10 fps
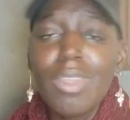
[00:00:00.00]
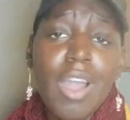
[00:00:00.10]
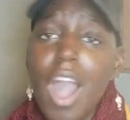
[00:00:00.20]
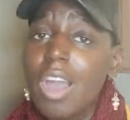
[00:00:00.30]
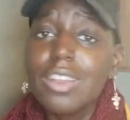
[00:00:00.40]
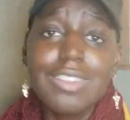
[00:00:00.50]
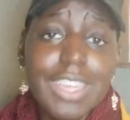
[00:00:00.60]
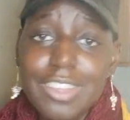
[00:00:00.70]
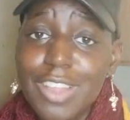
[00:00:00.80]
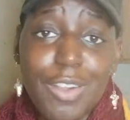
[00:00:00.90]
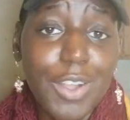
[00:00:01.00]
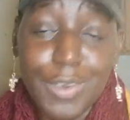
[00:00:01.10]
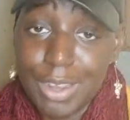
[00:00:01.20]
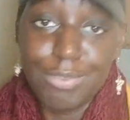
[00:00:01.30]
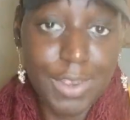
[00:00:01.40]
all the tea is gonna go
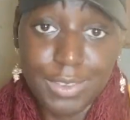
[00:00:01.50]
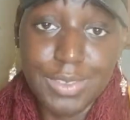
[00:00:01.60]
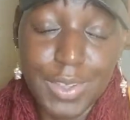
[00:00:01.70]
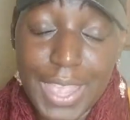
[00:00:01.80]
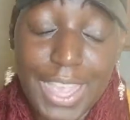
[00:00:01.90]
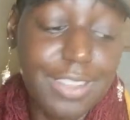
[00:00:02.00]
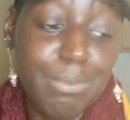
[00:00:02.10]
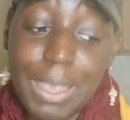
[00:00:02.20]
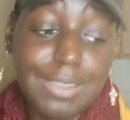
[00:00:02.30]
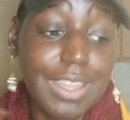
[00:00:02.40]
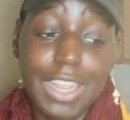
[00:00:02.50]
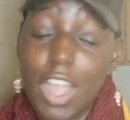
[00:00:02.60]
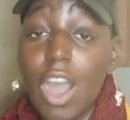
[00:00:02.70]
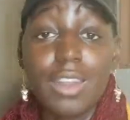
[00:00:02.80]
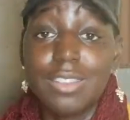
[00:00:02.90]
there first, okay? Basically,
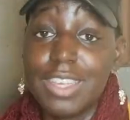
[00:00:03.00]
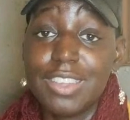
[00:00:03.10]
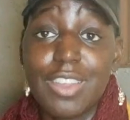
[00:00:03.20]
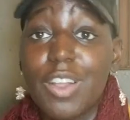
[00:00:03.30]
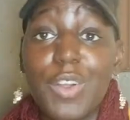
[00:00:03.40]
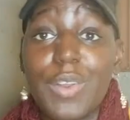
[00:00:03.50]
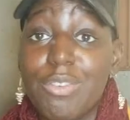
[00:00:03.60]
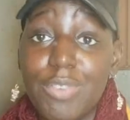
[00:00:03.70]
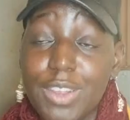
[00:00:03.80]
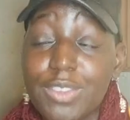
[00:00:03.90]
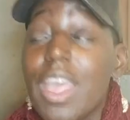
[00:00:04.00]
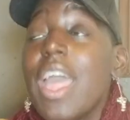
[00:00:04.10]
all the tea is gonna go there first.